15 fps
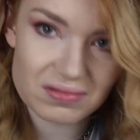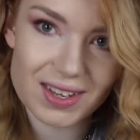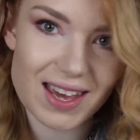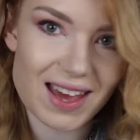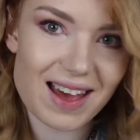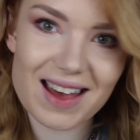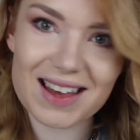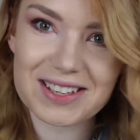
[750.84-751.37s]

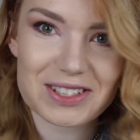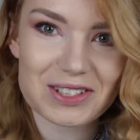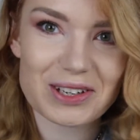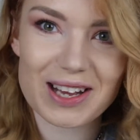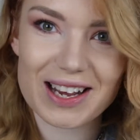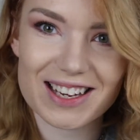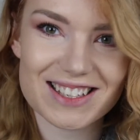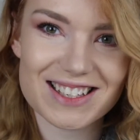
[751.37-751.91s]
Yeah, that's
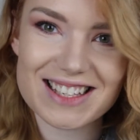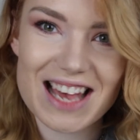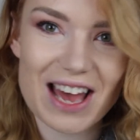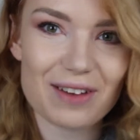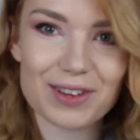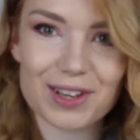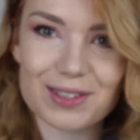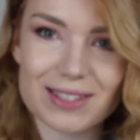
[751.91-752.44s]
all I can say.
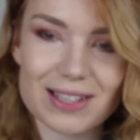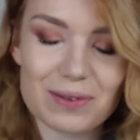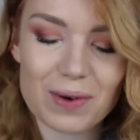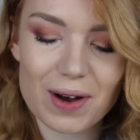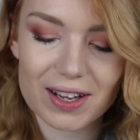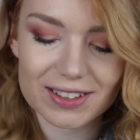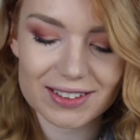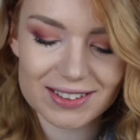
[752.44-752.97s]
I've used it
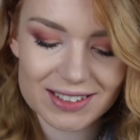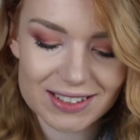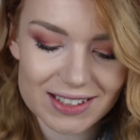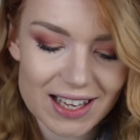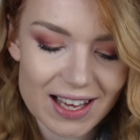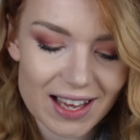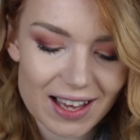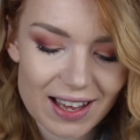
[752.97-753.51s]
once.
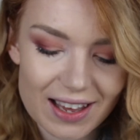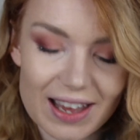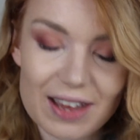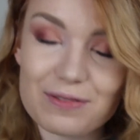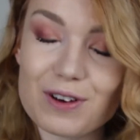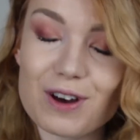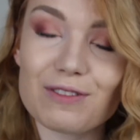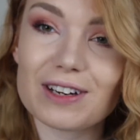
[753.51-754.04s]

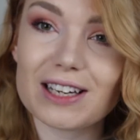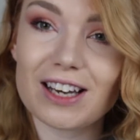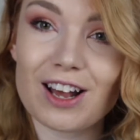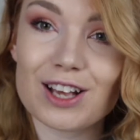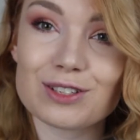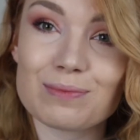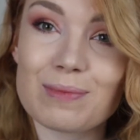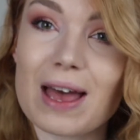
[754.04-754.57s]
It felt really
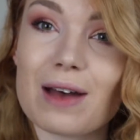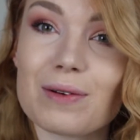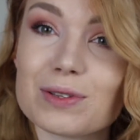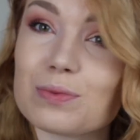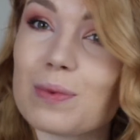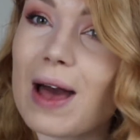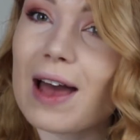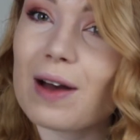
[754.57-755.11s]
nice when my hair
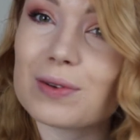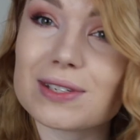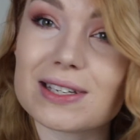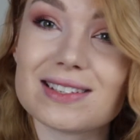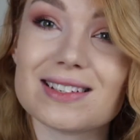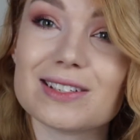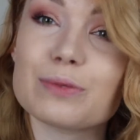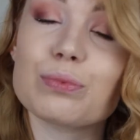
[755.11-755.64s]
was wet. It was
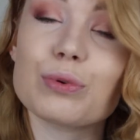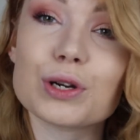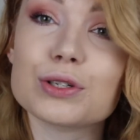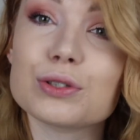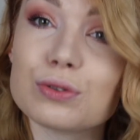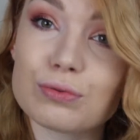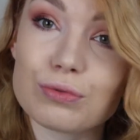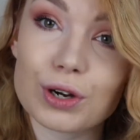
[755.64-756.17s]
easy to
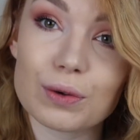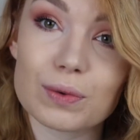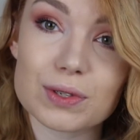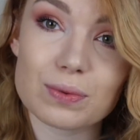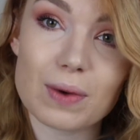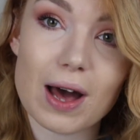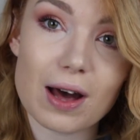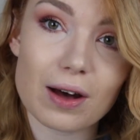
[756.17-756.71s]
brush through
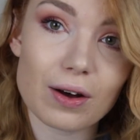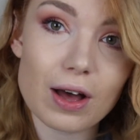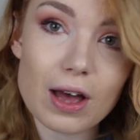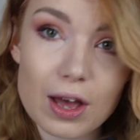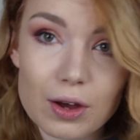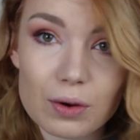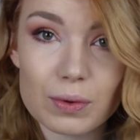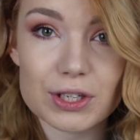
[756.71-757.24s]
as well,
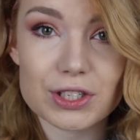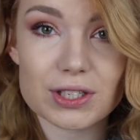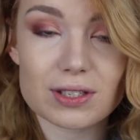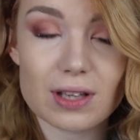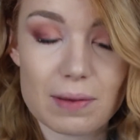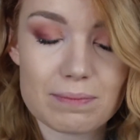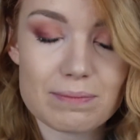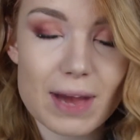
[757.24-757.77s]
which
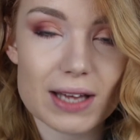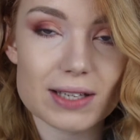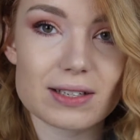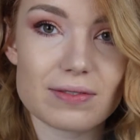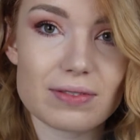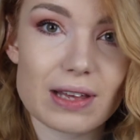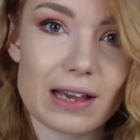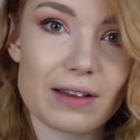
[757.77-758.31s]
is a
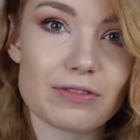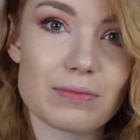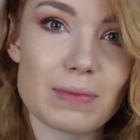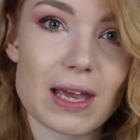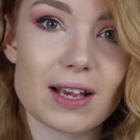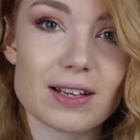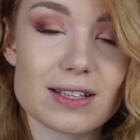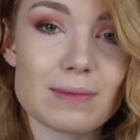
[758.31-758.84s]
massive thing for
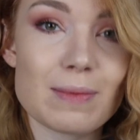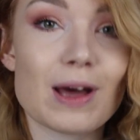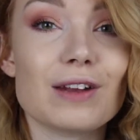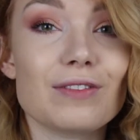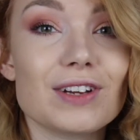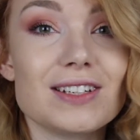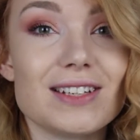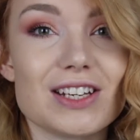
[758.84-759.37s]
me because the
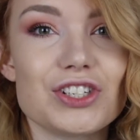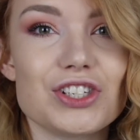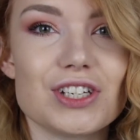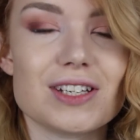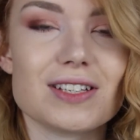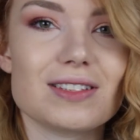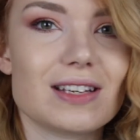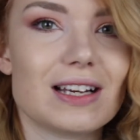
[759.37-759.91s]
amount of
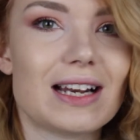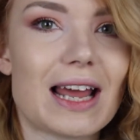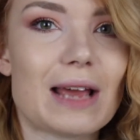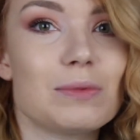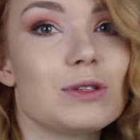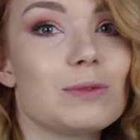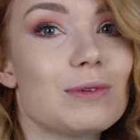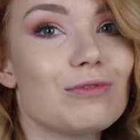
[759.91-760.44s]
conditioners that
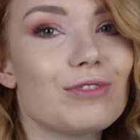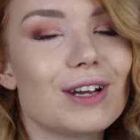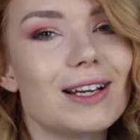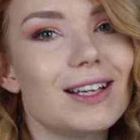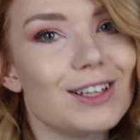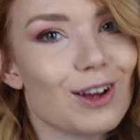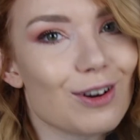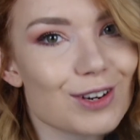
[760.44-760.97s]
claim to be
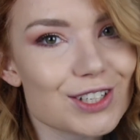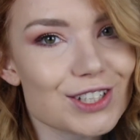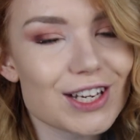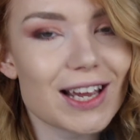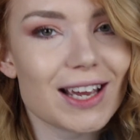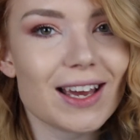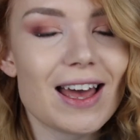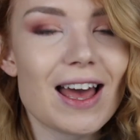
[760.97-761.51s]
really
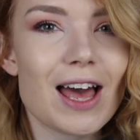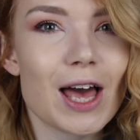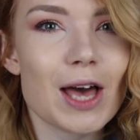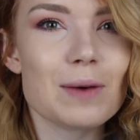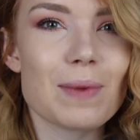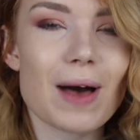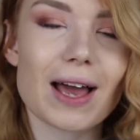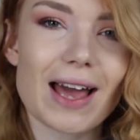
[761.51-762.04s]
nourishing,
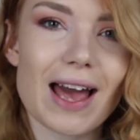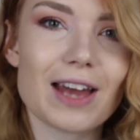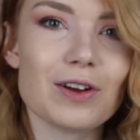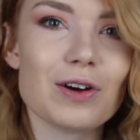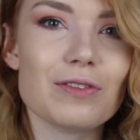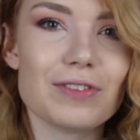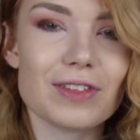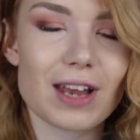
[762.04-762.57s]
but I
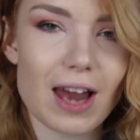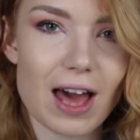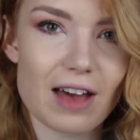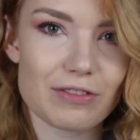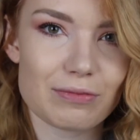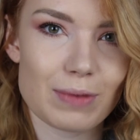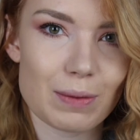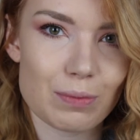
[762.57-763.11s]
cannot for the
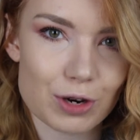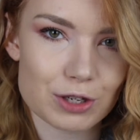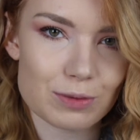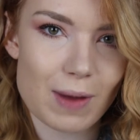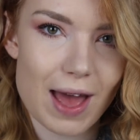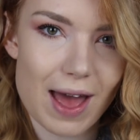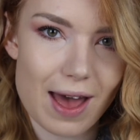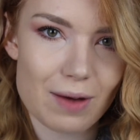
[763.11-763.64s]
life of me
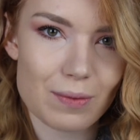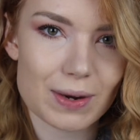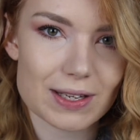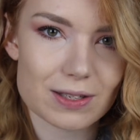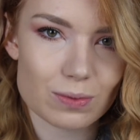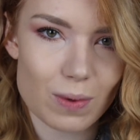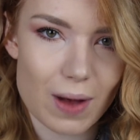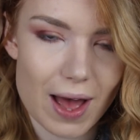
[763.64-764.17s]
brush my hair
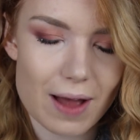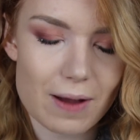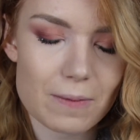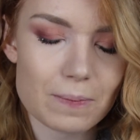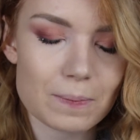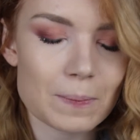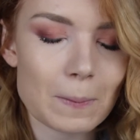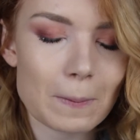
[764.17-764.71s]
when it's
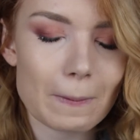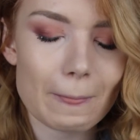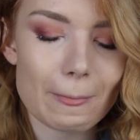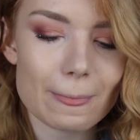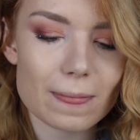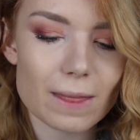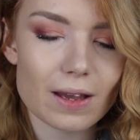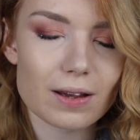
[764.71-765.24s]
wet
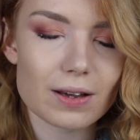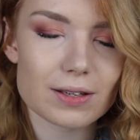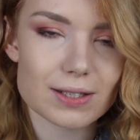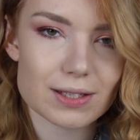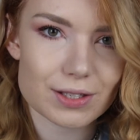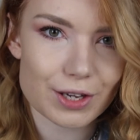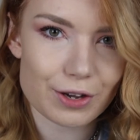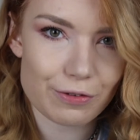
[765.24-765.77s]
because
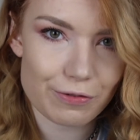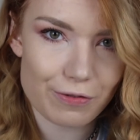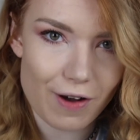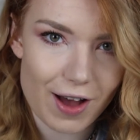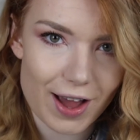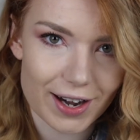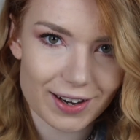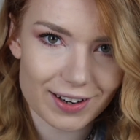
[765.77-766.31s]
it's so
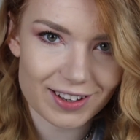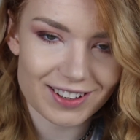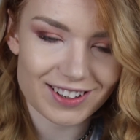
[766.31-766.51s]
fine.